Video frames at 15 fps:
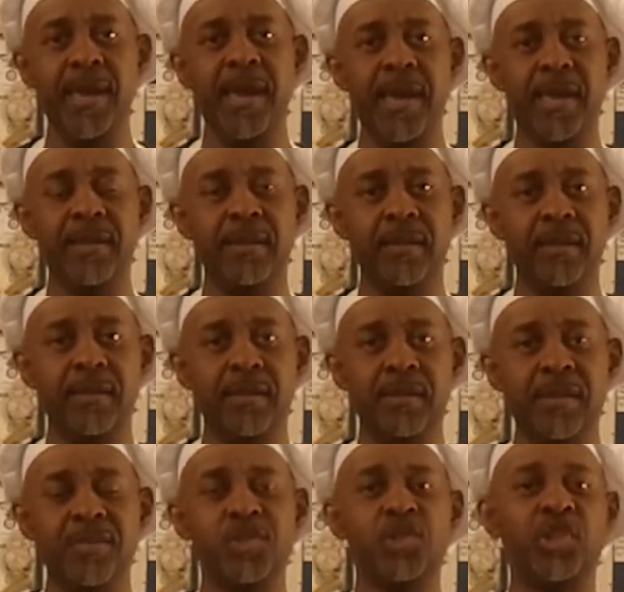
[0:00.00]
and
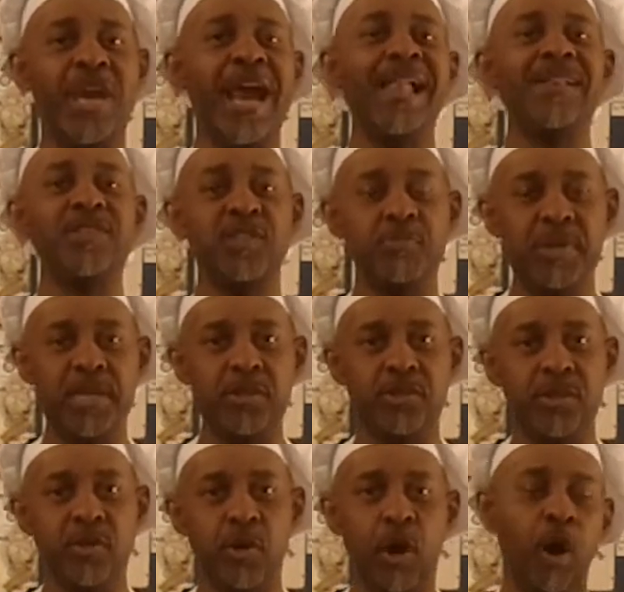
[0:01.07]
is challenging me to
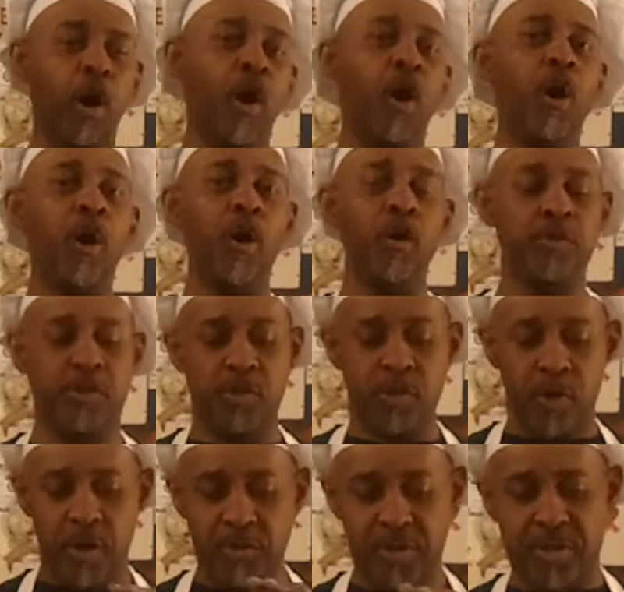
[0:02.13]
do all
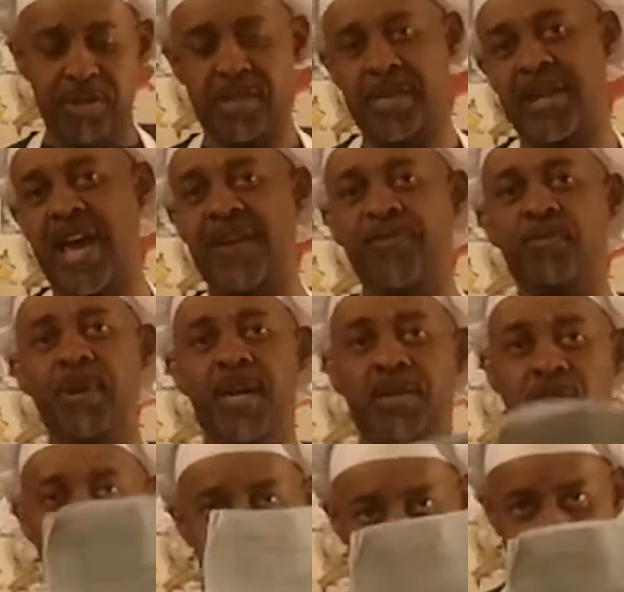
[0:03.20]
210
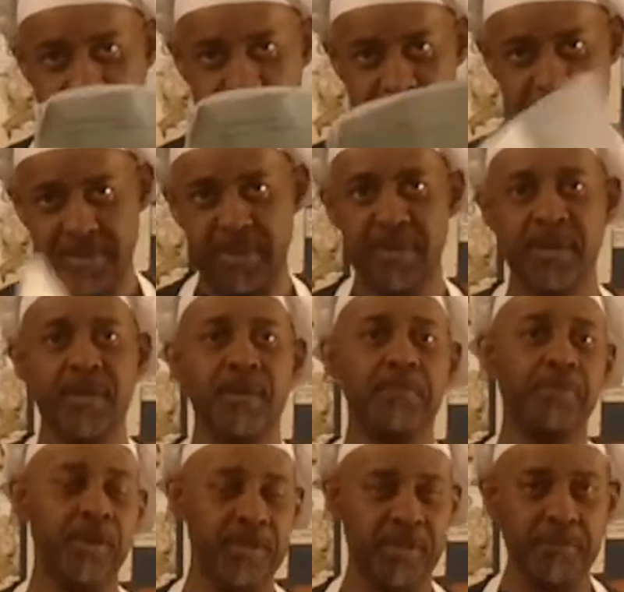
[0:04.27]
affirmations
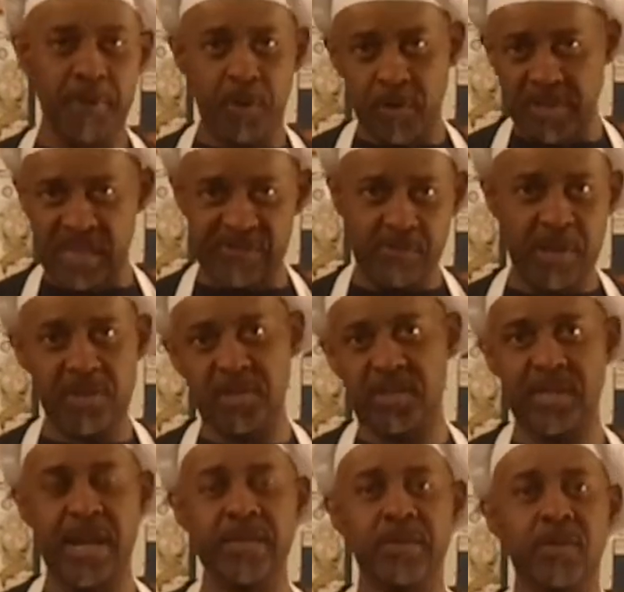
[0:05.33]
plus the bonus
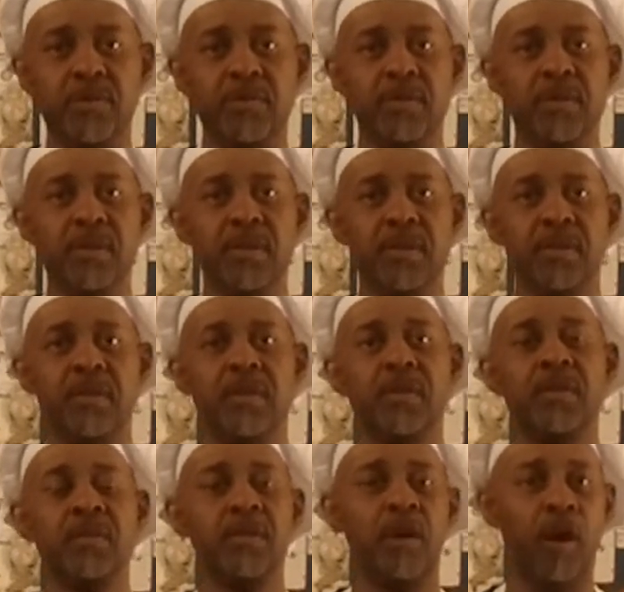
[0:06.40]
affirmations that I do,
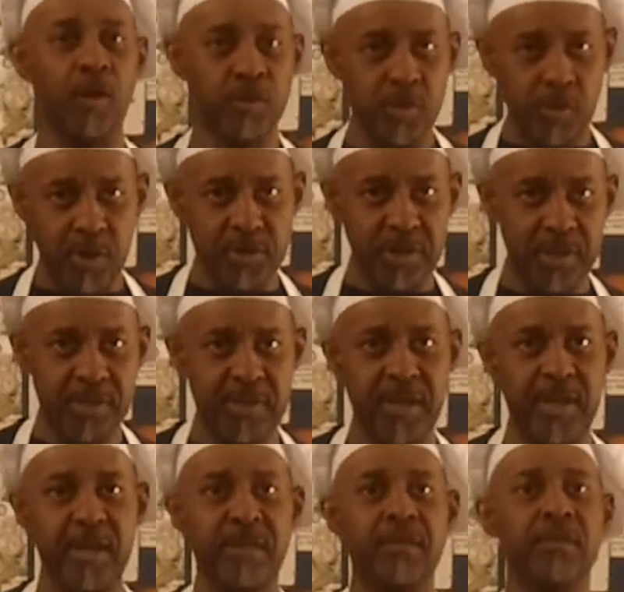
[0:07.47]
all
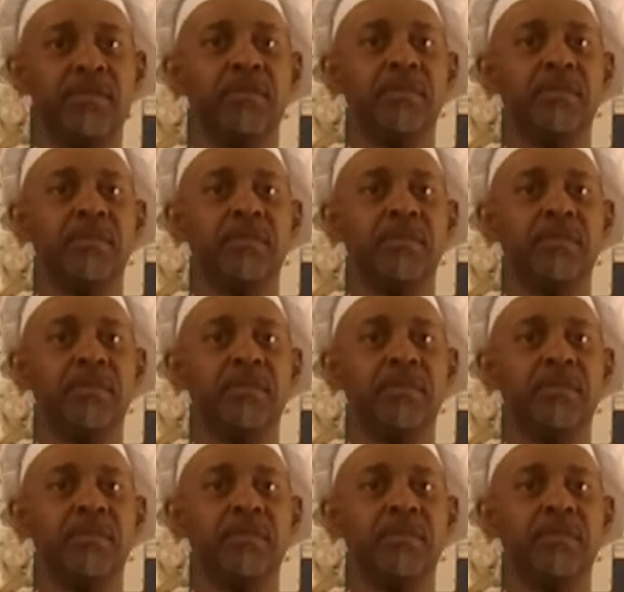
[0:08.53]
210